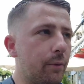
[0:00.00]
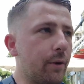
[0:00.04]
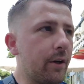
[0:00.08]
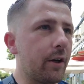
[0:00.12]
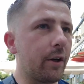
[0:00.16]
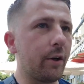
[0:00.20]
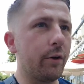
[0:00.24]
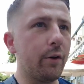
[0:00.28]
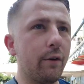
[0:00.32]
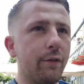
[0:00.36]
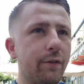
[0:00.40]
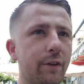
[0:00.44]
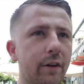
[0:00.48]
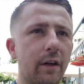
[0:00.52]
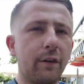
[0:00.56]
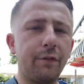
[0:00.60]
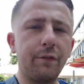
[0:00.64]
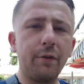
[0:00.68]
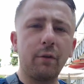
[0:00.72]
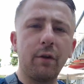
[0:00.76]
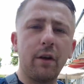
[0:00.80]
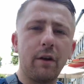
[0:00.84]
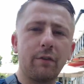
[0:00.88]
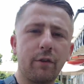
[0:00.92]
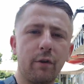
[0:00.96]
we are out of there. I
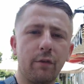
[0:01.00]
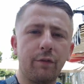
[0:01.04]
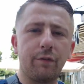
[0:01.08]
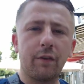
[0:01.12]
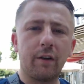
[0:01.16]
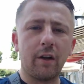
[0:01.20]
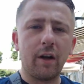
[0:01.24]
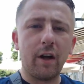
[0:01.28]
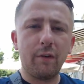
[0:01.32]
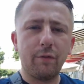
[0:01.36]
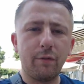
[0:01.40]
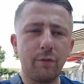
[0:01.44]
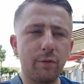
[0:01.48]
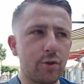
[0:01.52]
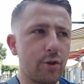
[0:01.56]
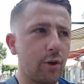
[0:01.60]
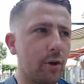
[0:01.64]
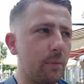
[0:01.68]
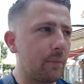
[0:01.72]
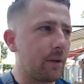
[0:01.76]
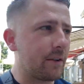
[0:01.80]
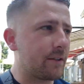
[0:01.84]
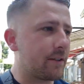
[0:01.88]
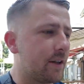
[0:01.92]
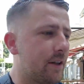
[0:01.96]
feel like I've got falafel stuck
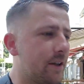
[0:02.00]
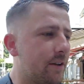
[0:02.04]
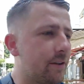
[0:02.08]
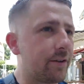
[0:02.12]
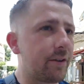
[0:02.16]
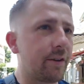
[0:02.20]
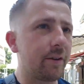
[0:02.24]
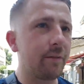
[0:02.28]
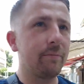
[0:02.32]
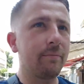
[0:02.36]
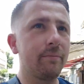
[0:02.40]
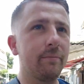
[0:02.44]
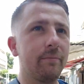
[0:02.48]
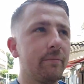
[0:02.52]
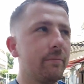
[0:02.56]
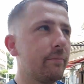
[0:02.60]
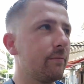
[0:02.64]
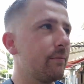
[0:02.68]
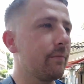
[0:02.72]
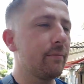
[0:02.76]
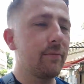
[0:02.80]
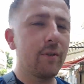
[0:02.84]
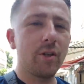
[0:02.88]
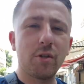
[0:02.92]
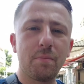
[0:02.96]
in my teeth.
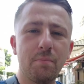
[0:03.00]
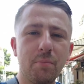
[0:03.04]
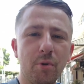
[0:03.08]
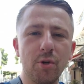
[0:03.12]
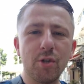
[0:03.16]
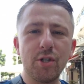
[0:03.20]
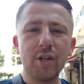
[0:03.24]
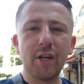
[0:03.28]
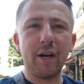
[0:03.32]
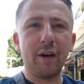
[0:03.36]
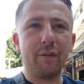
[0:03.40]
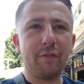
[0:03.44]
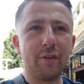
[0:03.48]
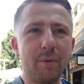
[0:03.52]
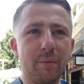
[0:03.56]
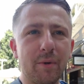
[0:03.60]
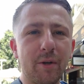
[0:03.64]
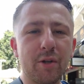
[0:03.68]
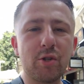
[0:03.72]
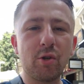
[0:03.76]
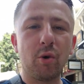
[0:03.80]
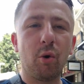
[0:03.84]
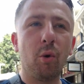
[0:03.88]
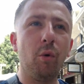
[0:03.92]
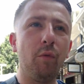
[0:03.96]
There's music everywhere,
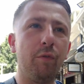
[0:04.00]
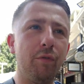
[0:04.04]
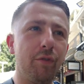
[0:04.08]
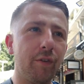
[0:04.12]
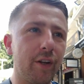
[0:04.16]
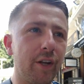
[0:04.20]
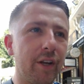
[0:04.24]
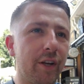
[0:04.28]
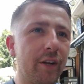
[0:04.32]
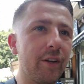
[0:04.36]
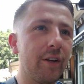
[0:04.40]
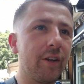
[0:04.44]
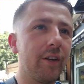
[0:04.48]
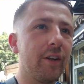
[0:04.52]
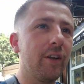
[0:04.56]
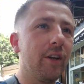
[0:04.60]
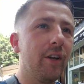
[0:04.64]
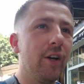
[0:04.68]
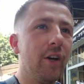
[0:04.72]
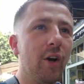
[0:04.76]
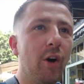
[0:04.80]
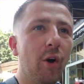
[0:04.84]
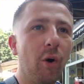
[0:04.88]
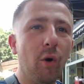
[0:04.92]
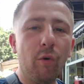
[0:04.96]
so hopefully,
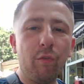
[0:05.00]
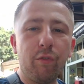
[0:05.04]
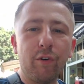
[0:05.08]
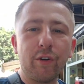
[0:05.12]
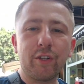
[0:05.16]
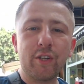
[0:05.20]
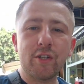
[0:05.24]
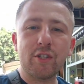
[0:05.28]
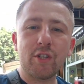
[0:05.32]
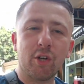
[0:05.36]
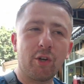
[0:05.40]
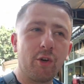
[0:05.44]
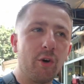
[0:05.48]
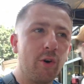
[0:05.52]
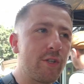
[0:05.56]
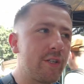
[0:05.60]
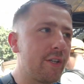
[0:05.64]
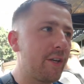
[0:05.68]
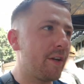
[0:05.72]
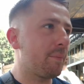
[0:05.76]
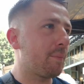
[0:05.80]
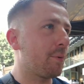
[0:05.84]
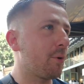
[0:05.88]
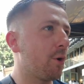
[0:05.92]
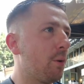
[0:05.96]
hopefully it doesn't cause
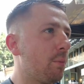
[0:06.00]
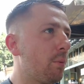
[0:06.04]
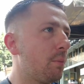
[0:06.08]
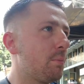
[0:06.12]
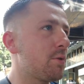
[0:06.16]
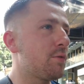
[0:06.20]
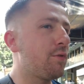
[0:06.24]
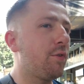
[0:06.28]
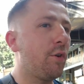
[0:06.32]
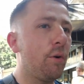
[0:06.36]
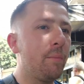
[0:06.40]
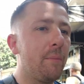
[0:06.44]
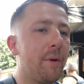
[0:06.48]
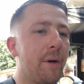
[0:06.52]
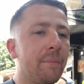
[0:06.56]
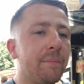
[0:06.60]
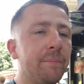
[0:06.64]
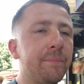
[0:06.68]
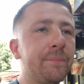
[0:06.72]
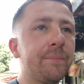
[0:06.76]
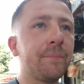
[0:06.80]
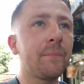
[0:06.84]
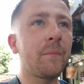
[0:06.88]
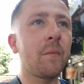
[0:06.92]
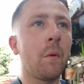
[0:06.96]
any problems for me.
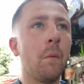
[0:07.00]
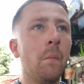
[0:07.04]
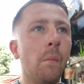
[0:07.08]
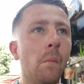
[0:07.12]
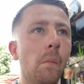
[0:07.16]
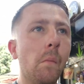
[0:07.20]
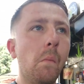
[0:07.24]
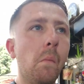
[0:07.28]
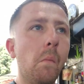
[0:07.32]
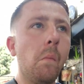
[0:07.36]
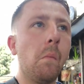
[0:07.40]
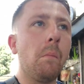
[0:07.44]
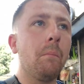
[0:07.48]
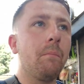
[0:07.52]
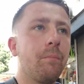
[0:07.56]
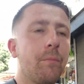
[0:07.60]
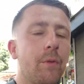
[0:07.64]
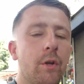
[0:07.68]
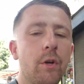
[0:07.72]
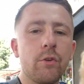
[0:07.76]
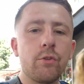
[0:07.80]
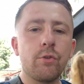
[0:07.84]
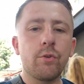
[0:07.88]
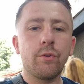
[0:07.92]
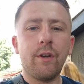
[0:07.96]

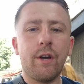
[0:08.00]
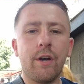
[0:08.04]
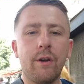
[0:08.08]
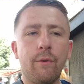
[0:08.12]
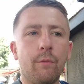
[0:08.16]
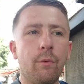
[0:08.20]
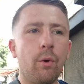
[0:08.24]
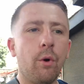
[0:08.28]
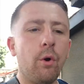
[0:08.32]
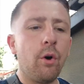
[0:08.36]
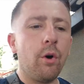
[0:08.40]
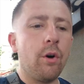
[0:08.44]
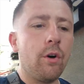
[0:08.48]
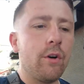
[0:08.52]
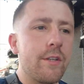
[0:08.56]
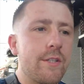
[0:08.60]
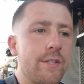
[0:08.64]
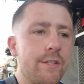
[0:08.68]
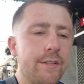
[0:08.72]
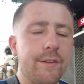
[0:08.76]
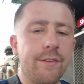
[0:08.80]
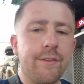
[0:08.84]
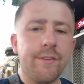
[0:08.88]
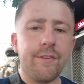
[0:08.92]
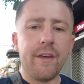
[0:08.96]
So that
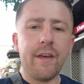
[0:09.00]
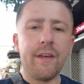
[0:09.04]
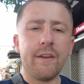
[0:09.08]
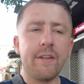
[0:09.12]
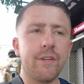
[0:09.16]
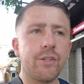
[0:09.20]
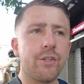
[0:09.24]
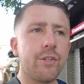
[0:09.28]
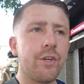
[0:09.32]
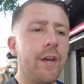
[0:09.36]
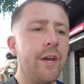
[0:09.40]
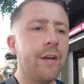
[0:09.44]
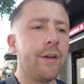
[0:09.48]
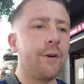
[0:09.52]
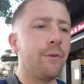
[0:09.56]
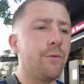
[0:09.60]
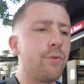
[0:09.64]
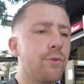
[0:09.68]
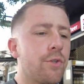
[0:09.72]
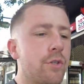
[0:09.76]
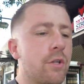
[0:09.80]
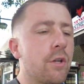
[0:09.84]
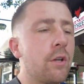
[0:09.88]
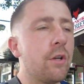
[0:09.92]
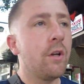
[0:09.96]
was 30
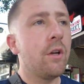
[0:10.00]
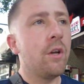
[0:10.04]
shekels,